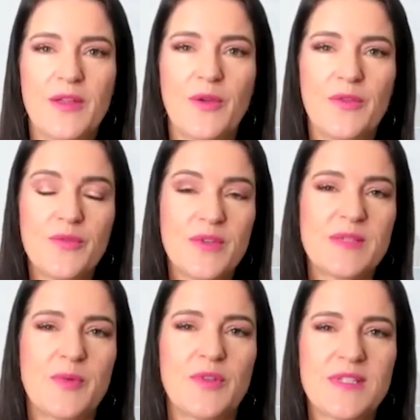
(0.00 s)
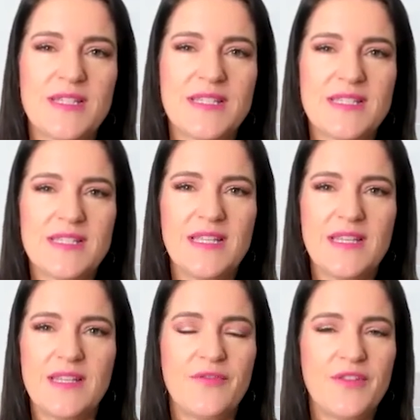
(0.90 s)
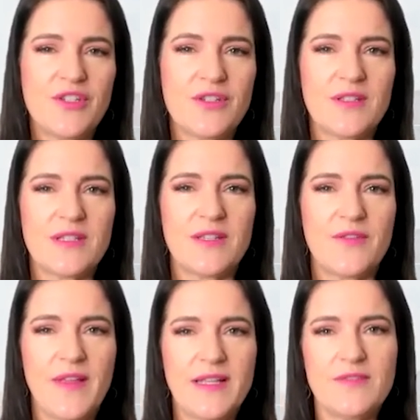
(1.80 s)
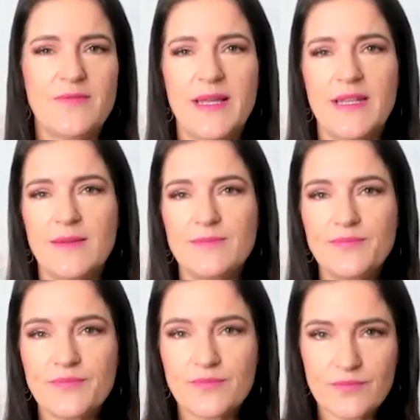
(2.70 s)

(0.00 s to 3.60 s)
go through this process in an efficient and effective manner?